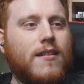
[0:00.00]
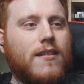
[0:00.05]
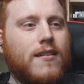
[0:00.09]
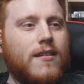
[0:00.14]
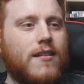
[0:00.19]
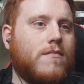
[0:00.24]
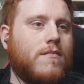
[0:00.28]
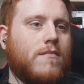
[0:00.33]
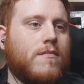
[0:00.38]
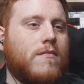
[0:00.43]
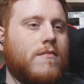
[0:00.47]

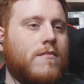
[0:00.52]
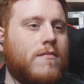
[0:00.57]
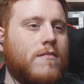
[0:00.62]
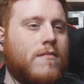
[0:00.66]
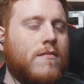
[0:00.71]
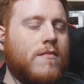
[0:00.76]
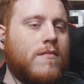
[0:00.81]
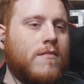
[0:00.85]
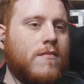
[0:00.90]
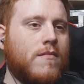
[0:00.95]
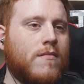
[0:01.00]

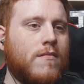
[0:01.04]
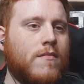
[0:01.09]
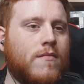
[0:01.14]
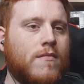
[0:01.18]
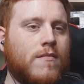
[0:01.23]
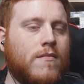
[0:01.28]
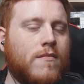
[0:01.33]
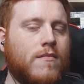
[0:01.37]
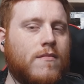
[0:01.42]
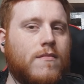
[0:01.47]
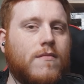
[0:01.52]

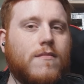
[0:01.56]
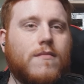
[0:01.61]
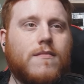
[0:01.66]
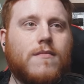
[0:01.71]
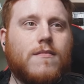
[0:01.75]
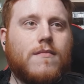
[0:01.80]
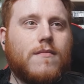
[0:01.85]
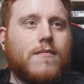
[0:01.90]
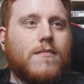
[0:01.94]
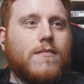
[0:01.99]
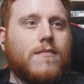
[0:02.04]

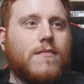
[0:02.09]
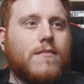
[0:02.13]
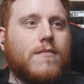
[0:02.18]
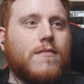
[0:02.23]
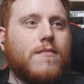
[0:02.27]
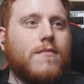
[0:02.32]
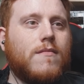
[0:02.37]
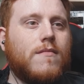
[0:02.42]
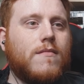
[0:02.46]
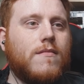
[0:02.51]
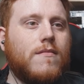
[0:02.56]

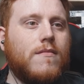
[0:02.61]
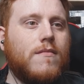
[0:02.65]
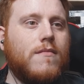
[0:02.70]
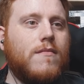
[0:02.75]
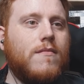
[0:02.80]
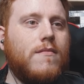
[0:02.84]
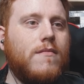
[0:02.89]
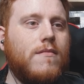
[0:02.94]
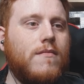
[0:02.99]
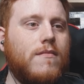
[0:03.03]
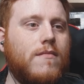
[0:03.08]

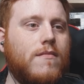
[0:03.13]
[no speech]